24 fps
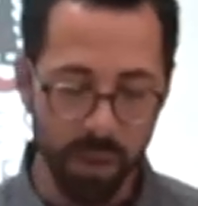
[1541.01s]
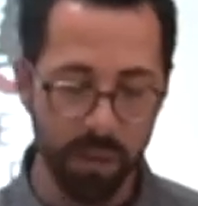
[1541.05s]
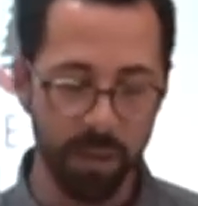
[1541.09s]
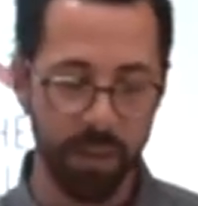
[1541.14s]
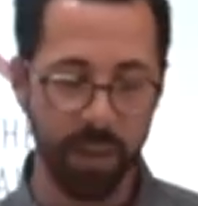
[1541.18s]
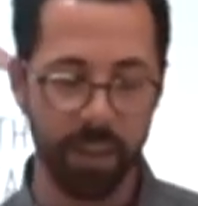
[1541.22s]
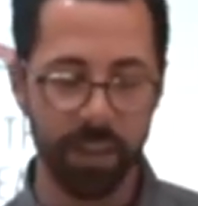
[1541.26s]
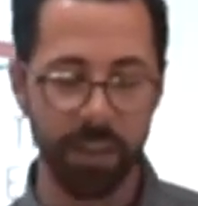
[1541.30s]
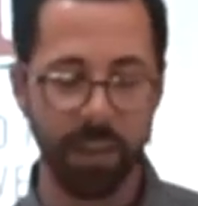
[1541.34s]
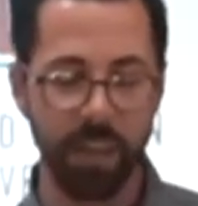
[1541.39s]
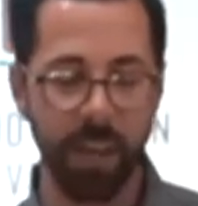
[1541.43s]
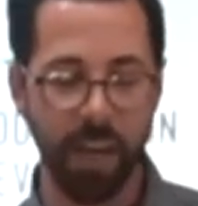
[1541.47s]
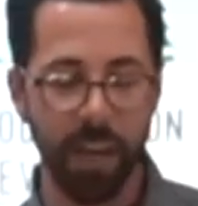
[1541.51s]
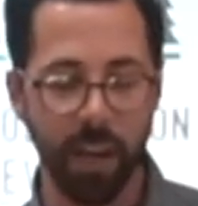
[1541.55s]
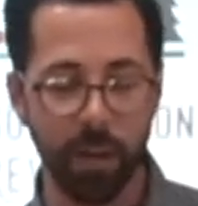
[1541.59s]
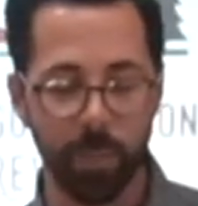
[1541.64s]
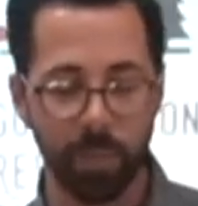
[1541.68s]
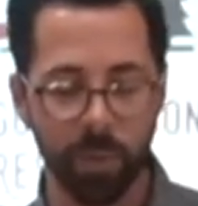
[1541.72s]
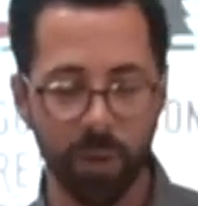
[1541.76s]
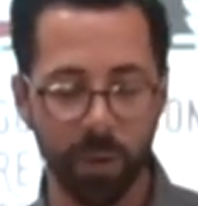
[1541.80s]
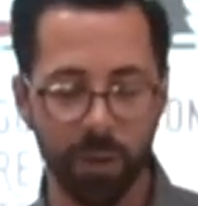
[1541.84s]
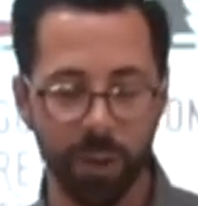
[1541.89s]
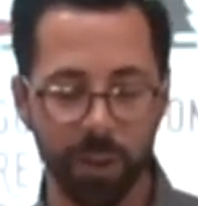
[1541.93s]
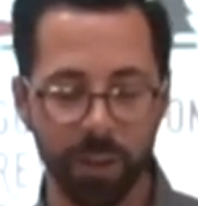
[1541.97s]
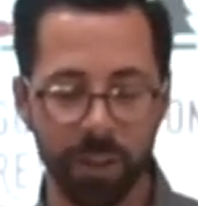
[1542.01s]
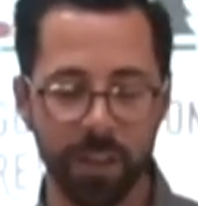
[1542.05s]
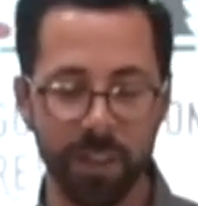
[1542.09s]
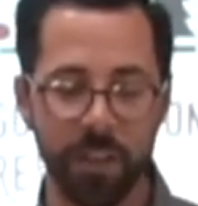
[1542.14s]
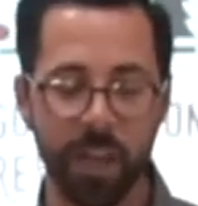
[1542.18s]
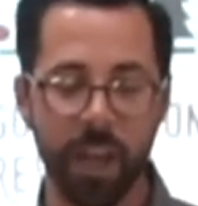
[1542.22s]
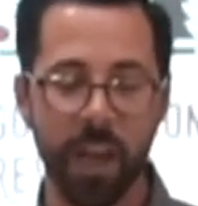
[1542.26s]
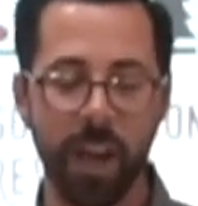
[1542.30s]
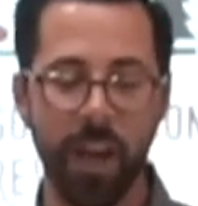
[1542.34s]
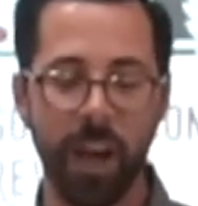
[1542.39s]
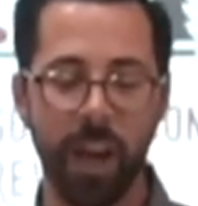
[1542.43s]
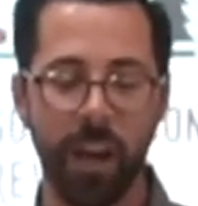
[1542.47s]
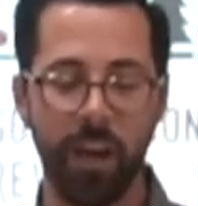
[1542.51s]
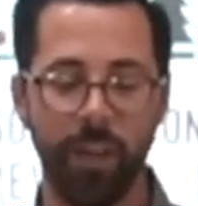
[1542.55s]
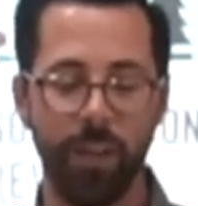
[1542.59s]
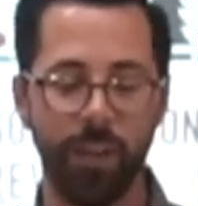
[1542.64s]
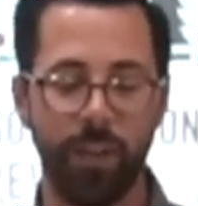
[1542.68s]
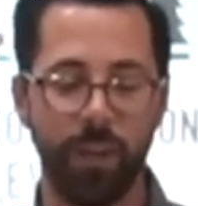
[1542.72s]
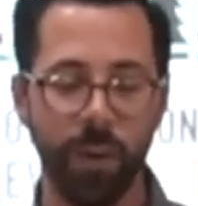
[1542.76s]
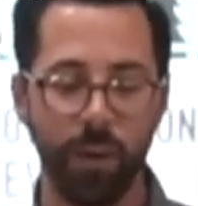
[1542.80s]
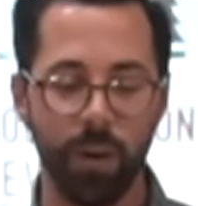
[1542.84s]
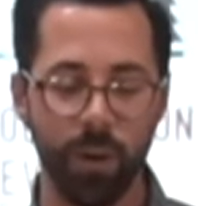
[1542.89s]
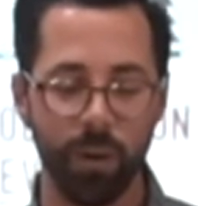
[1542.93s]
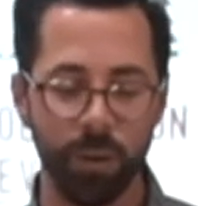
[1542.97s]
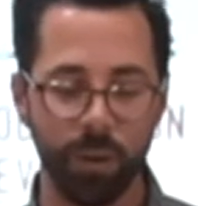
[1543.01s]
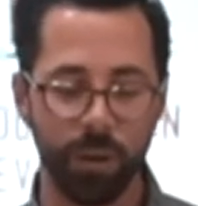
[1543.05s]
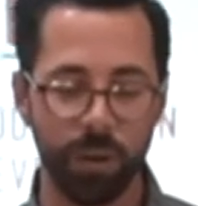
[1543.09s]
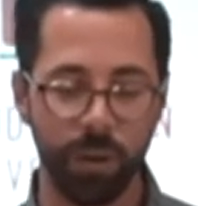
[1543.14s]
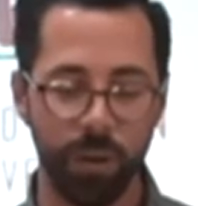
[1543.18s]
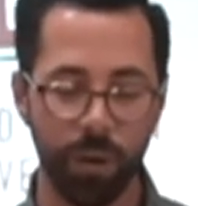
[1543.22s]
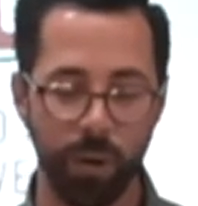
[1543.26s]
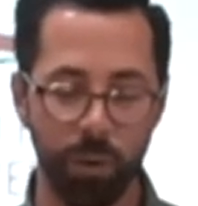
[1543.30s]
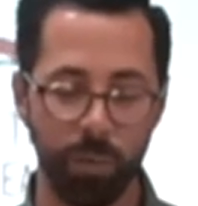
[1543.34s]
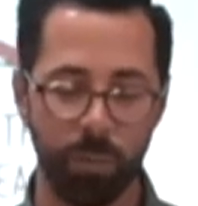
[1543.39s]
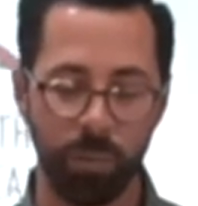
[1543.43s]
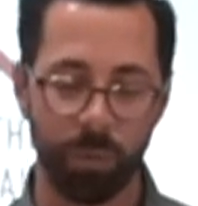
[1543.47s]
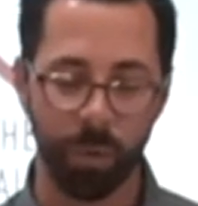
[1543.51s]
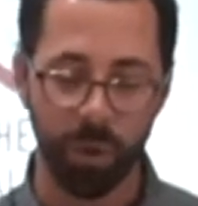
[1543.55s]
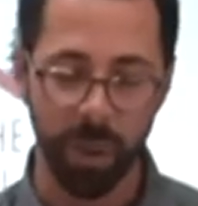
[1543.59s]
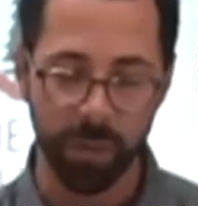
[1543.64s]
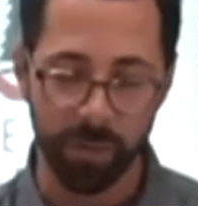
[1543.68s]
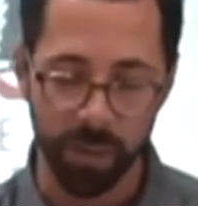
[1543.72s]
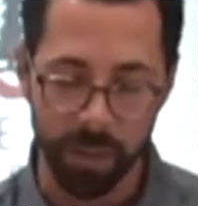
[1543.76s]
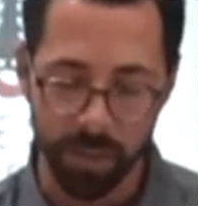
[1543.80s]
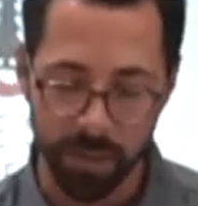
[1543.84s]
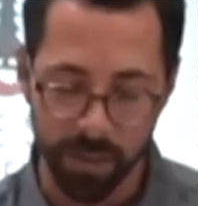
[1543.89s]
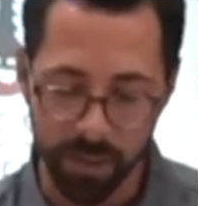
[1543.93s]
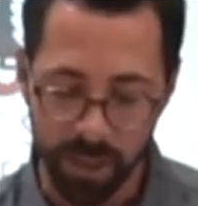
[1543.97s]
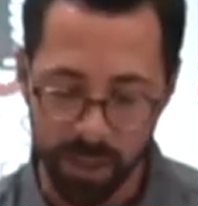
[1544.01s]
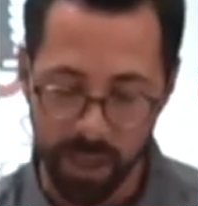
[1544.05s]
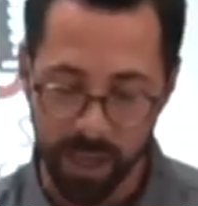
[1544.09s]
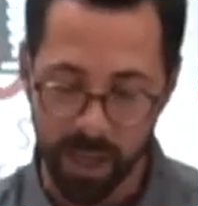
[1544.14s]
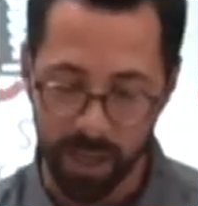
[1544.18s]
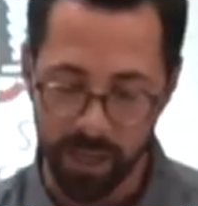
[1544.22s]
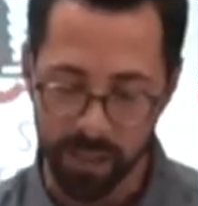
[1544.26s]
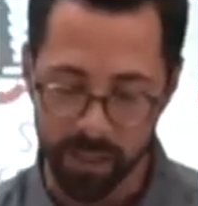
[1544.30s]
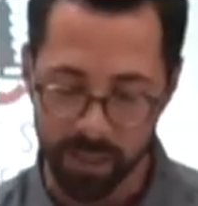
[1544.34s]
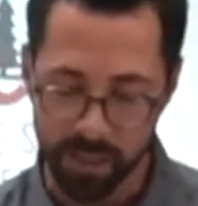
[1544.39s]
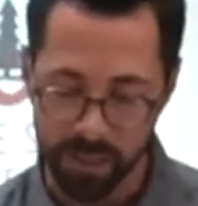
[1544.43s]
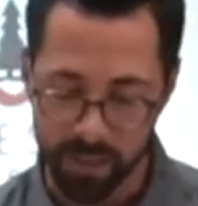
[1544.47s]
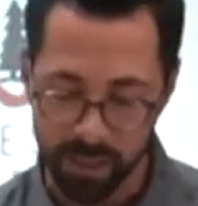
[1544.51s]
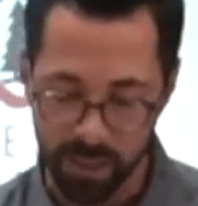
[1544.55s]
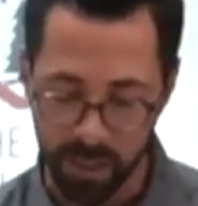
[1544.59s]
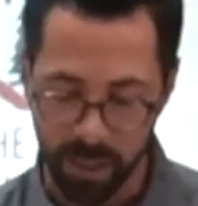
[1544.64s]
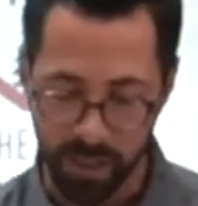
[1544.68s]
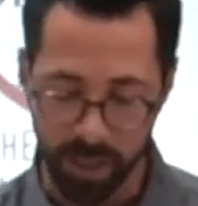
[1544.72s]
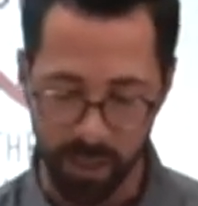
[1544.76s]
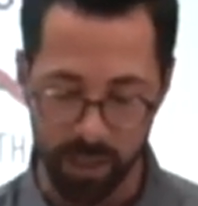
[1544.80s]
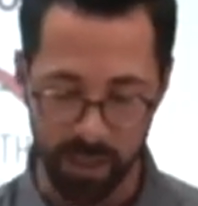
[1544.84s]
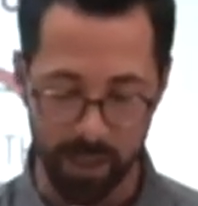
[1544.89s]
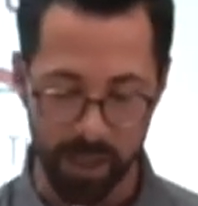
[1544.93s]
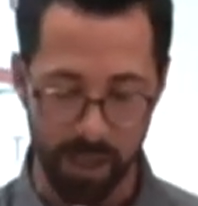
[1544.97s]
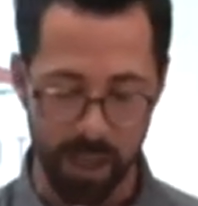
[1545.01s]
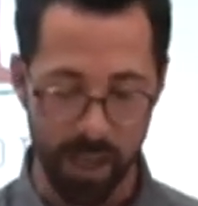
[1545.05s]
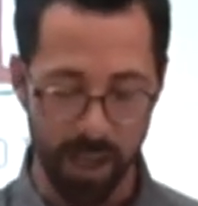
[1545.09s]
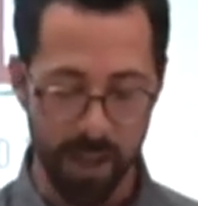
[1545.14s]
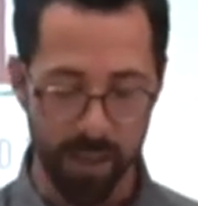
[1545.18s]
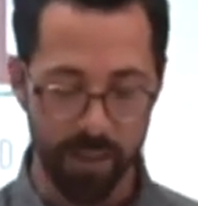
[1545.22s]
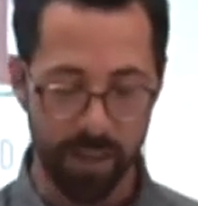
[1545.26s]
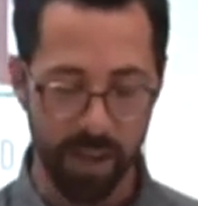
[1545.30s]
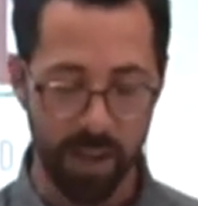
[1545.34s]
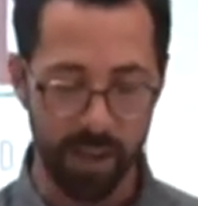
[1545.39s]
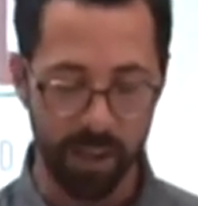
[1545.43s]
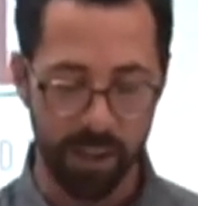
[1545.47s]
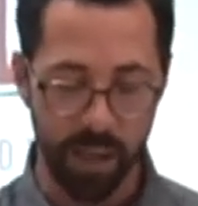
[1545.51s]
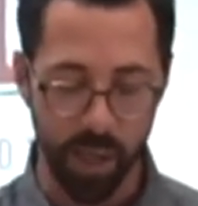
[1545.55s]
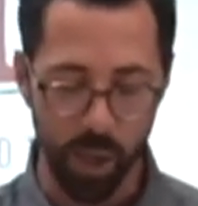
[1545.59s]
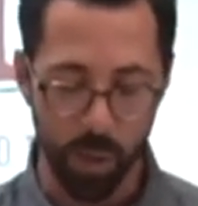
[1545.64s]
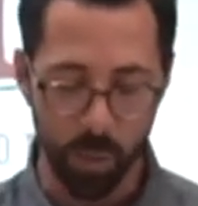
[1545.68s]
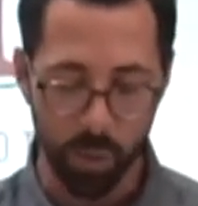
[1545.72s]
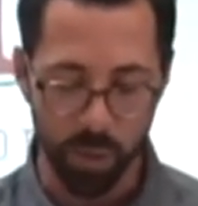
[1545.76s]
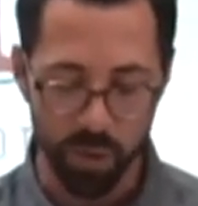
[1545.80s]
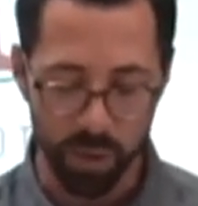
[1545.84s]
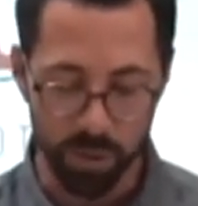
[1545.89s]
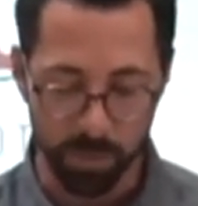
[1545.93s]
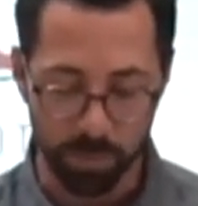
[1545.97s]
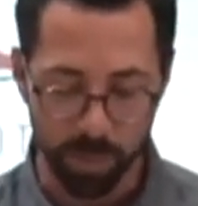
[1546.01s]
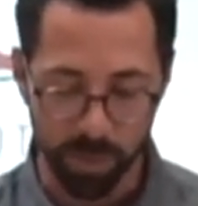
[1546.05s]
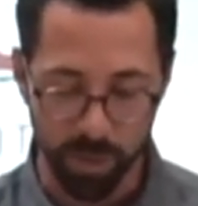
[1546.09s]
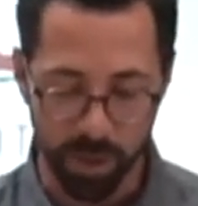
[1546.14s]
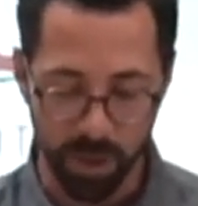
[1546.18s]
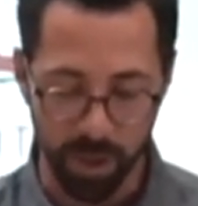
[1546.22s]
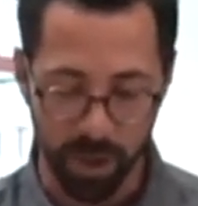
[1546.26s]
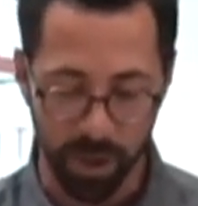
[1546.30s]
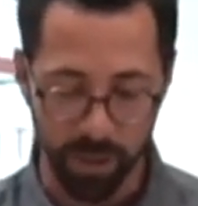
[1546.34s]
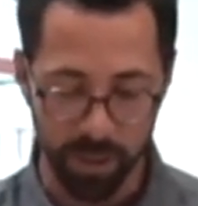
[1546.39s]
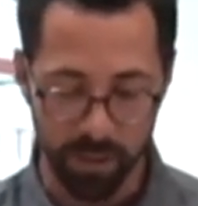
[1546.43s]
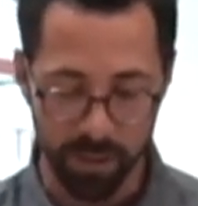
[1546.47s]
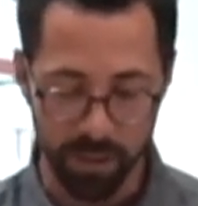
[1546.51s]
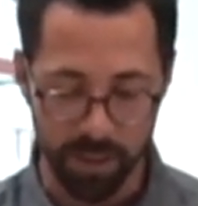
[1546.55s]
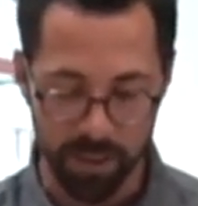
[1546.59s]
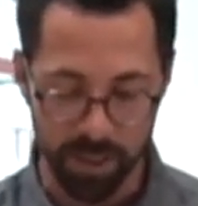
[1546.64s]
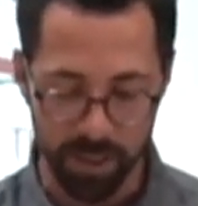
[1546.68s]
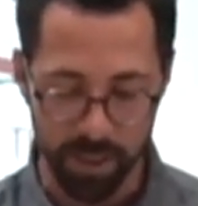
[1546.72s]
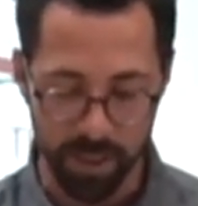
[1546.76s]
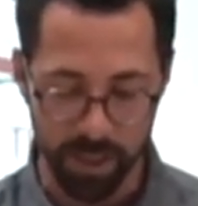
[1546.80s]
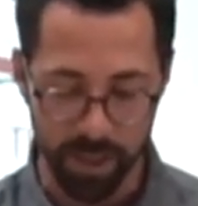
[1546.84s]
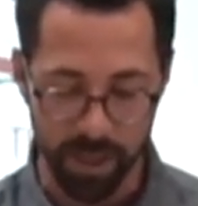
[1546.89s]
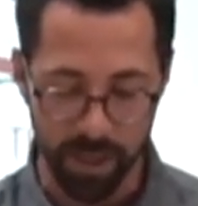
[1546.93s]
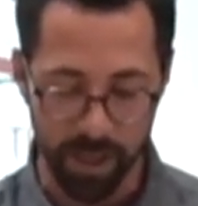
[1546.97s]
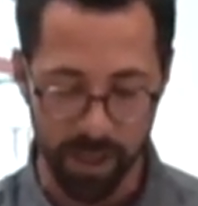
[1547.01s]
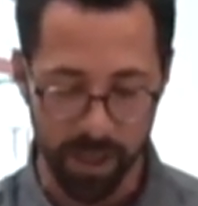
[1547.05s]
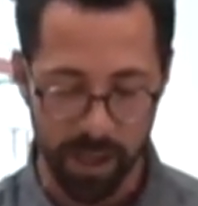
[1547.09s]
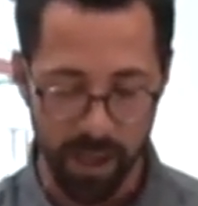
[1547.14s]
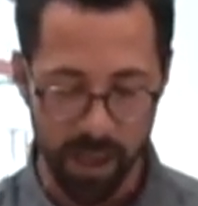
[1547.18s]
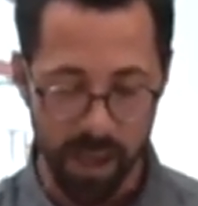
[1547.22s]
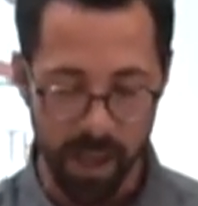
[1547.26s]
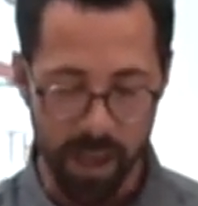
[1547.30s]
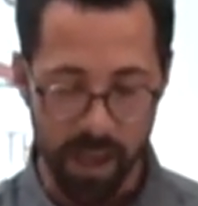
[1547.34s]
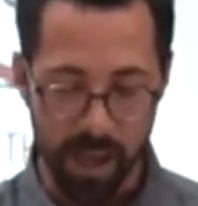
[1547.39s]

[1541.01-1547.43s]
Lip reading: the neighbors and those who previously had seen that he was blind said,